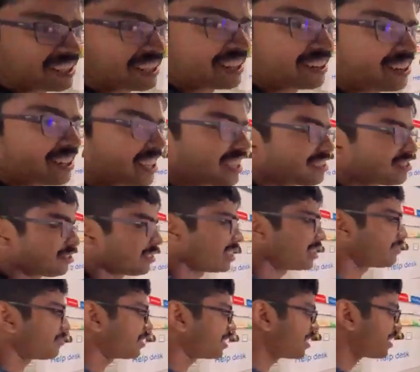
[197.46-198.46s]
and you're like trying
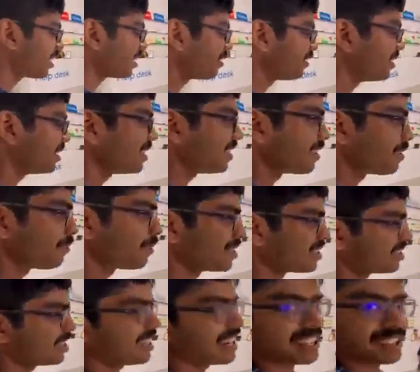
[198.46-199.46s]
to figure out
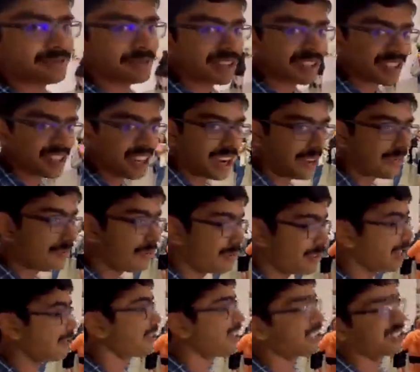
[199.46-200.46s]
what's the next workshop,
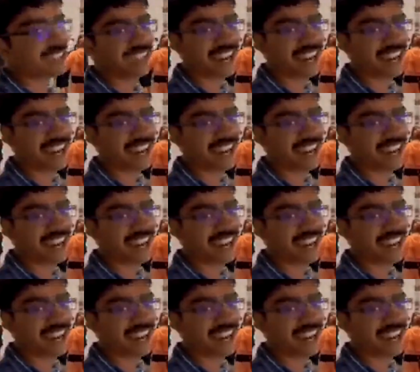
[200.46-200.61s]
where where is